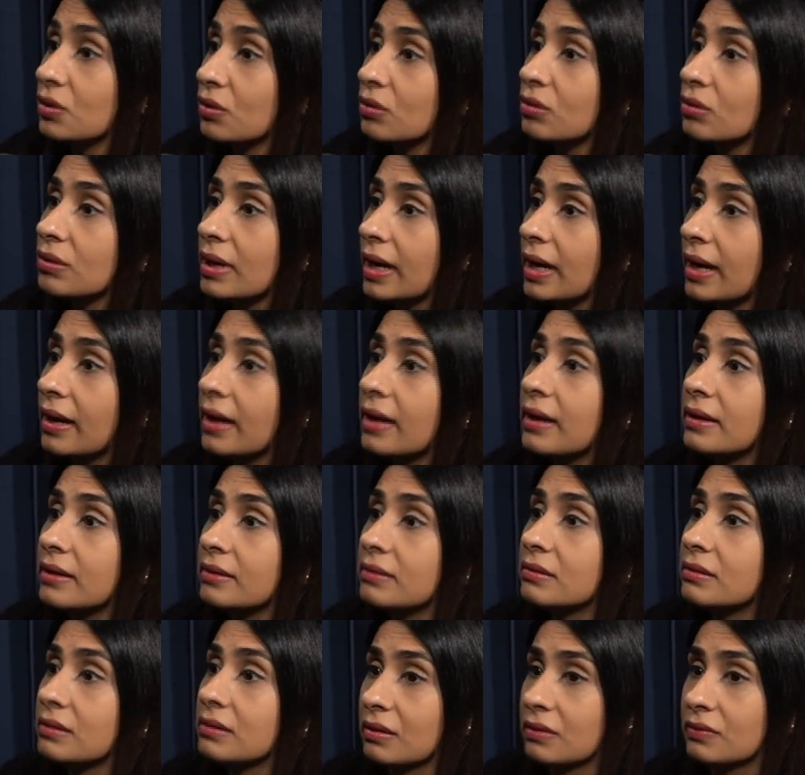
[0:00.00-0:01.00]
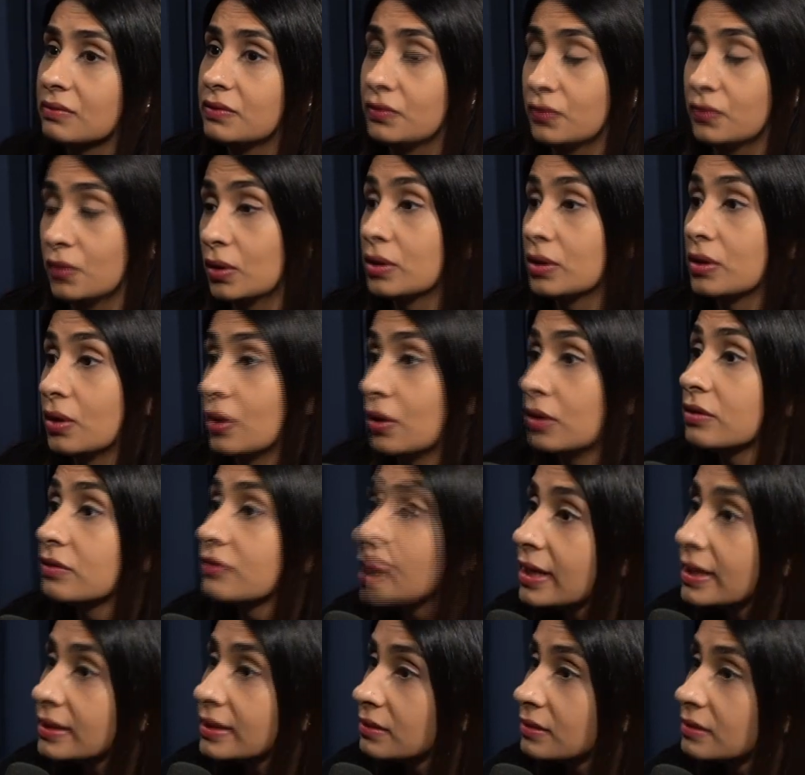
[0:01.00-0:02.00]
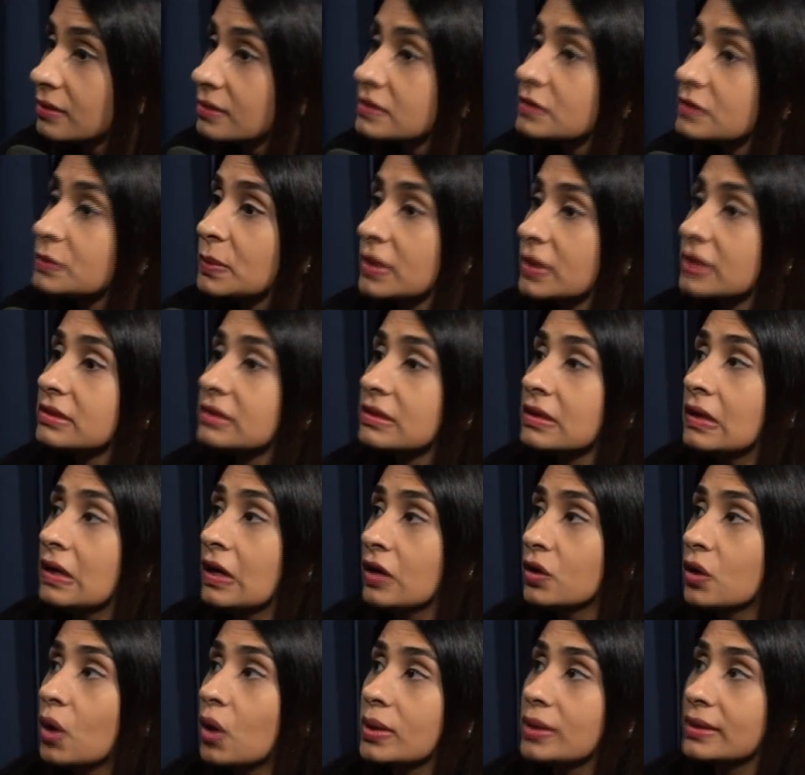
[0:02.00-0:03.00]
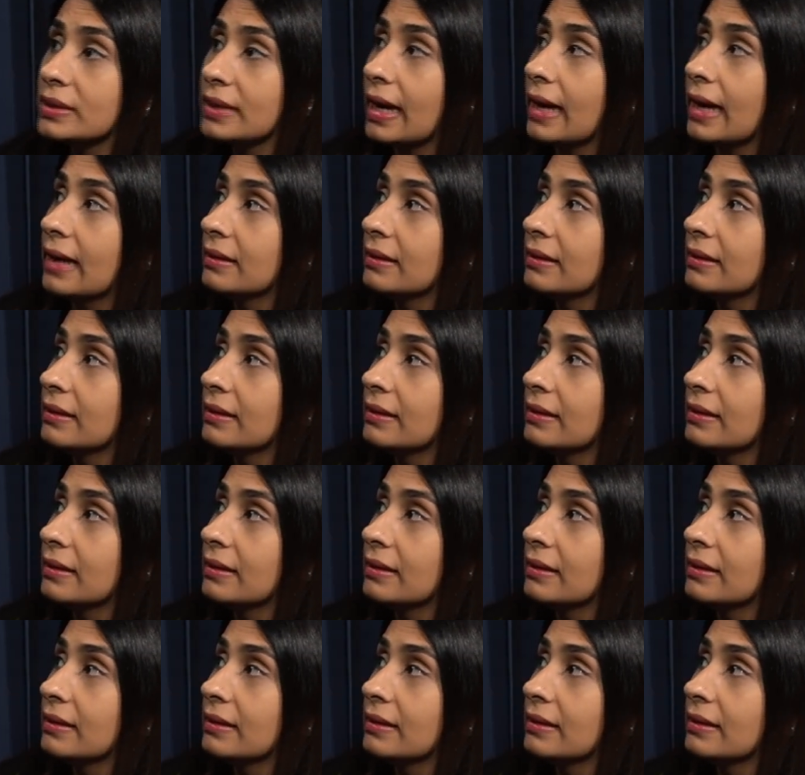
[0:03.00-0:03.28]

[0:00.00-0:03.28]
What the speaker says: and we've got a lot of writers, but not